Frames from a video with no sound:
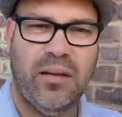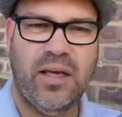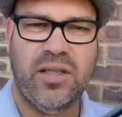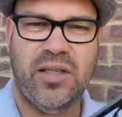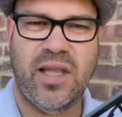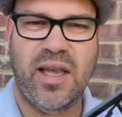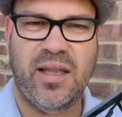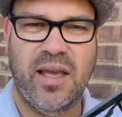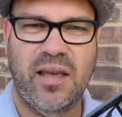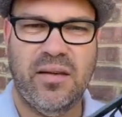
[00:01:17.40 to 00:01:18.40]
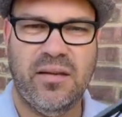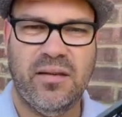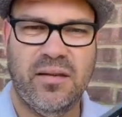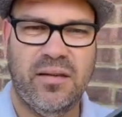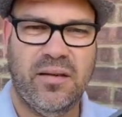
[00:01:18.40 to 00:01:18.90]
That's your stand there.
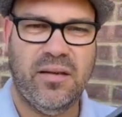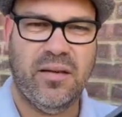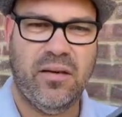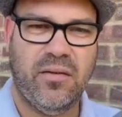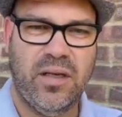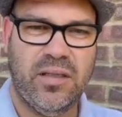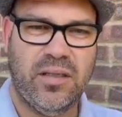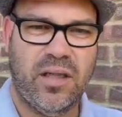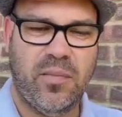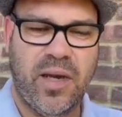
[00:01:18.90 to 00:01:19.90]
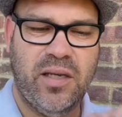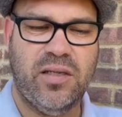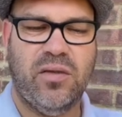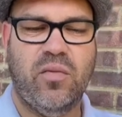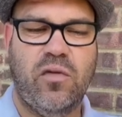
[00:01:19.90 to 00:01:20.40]
All right. So the base
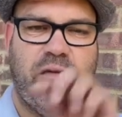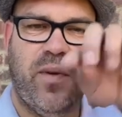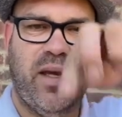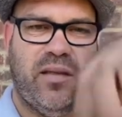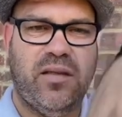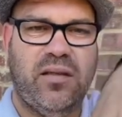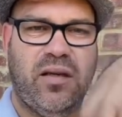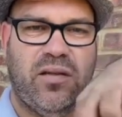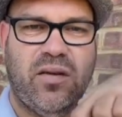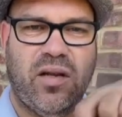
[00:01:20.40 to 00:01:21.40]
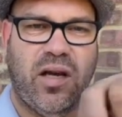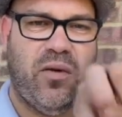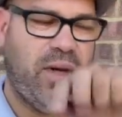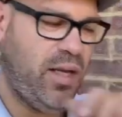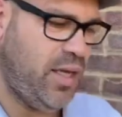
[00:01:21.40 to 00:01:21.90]
of the Wolfmix is going to
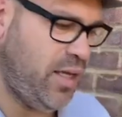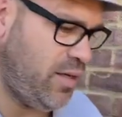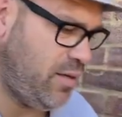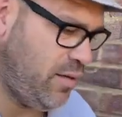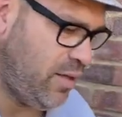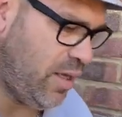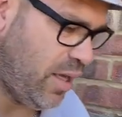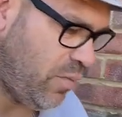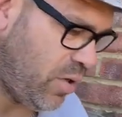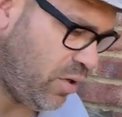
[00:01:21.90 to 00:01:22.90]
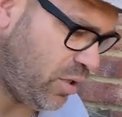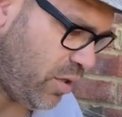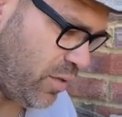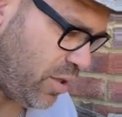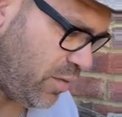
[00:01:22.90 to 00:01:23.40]
go in here. What I'm going to
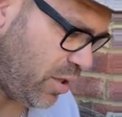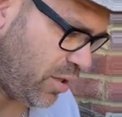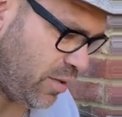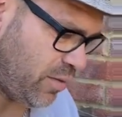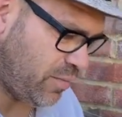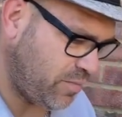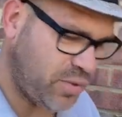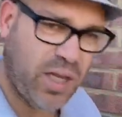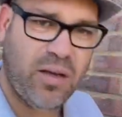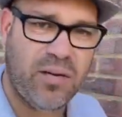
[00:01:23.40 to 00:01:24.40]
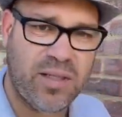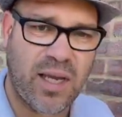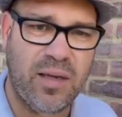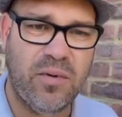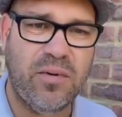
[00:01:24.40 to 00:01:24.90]
do is I'm going to I'm going to set it on the
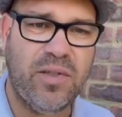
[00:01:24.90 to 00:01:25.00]
table.